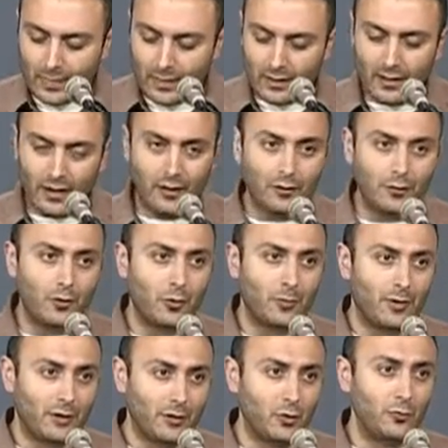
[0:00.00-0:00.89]
I don't know
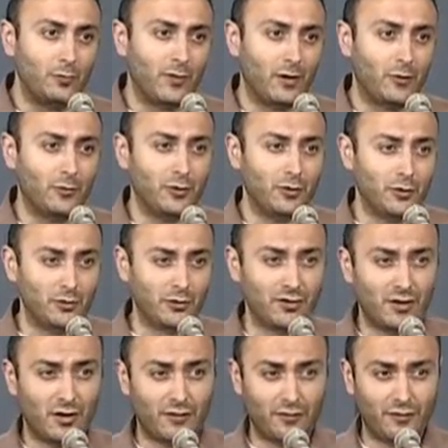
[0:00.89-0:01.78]
about you, but when you're
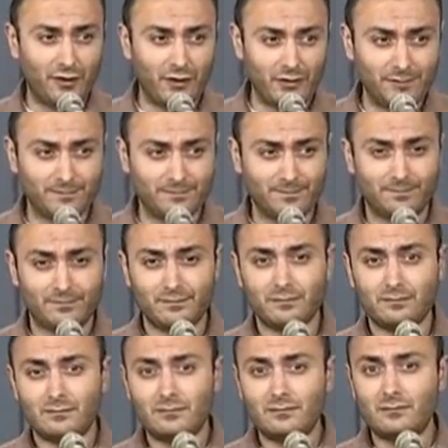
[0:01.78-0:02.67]
suffering,
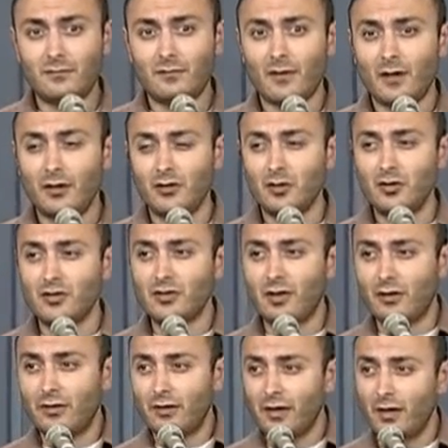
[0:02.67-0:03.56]
do you
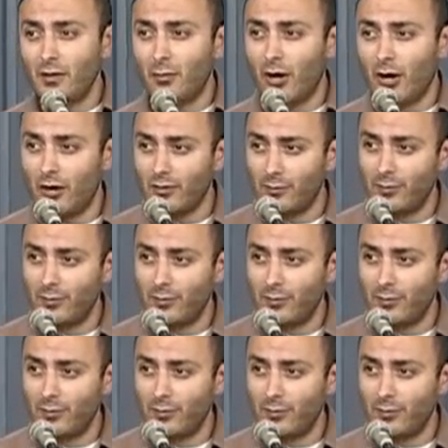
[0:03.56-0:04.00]
start thinking about other